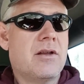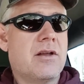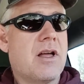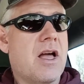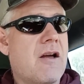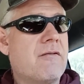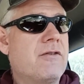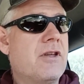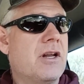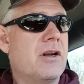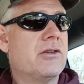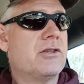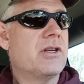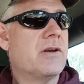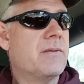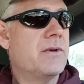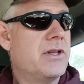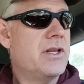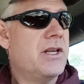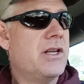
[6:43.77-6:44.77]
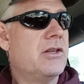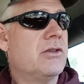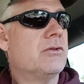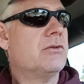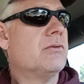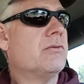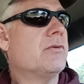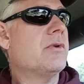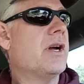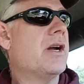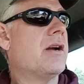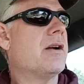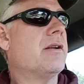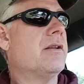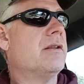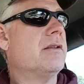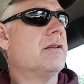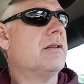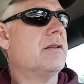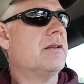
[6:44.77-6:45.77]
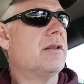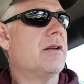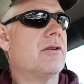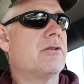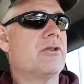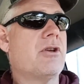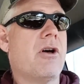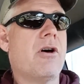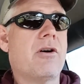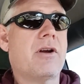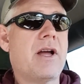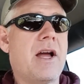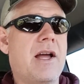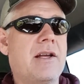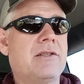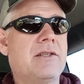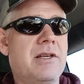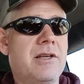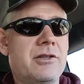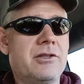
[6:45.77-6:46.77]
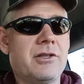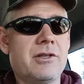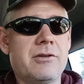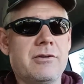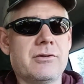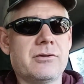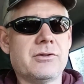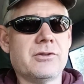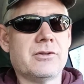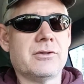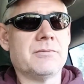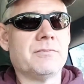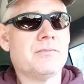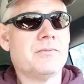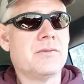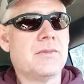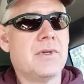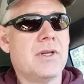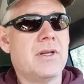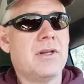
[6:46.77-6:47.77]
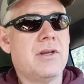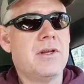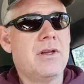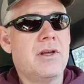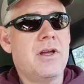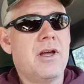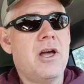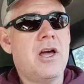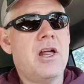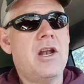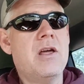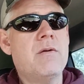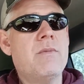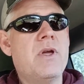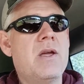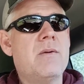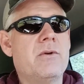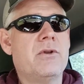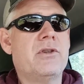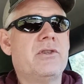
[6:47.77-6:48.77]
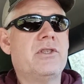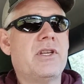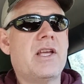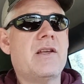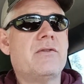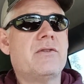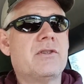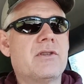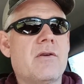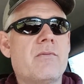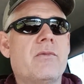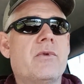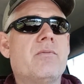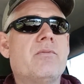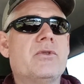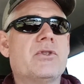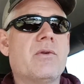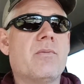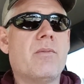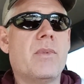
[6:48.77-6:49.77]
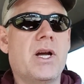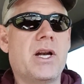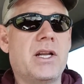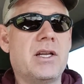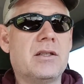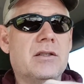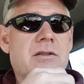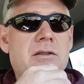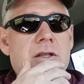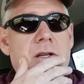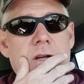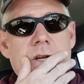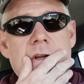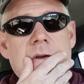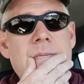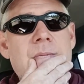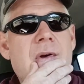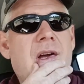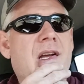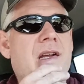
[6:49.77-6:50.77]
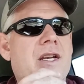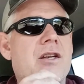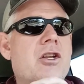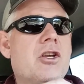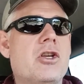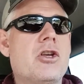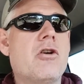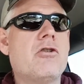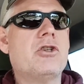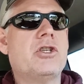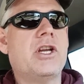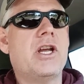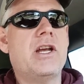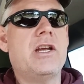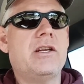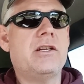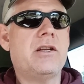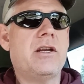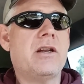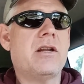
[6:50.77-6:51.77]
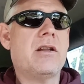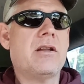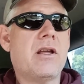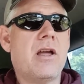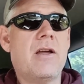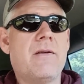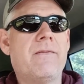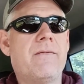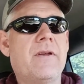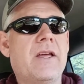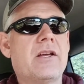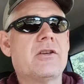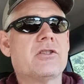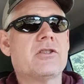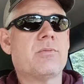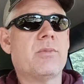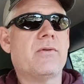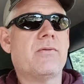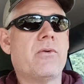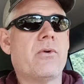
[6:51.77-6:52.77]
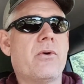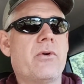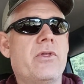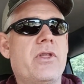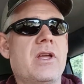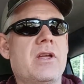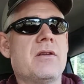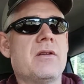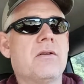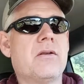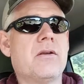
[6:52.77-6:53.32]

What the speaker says: I've done some of these where there's all kinds of issues, and I'm able to save someone some money by negotiating a fix before they